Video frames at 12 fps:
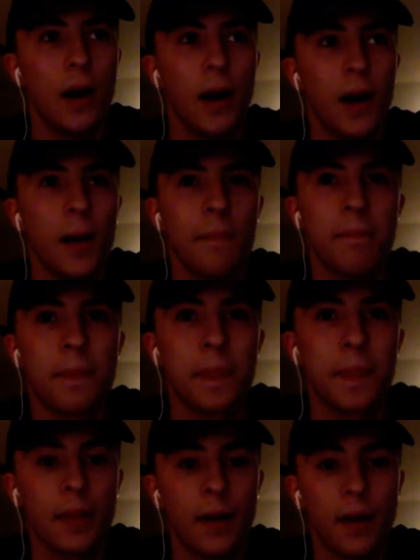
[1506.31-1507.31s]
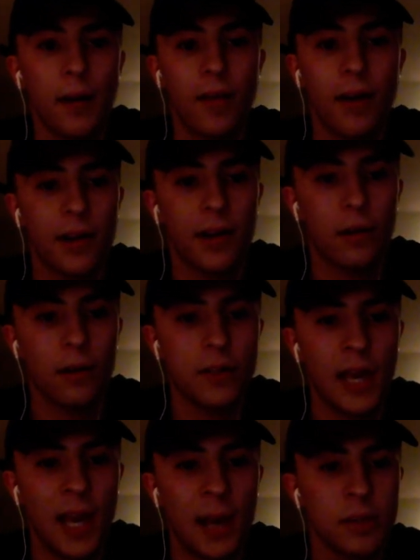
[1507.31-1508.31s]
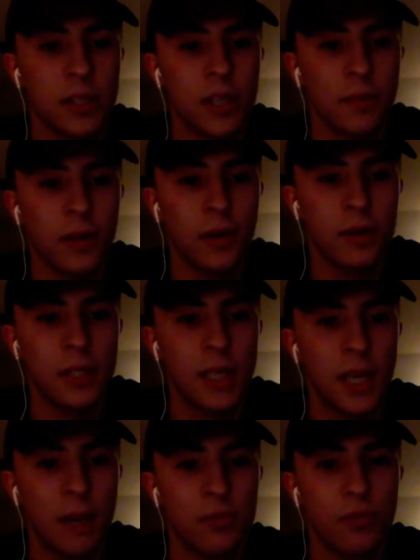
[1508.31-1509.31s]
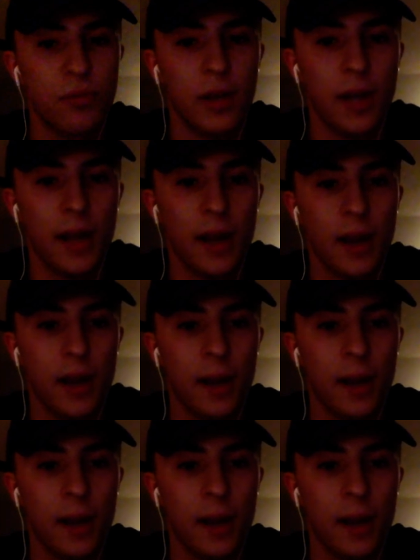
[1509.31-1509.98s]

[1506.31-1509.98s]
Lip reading: A lot of close games with some of those teams really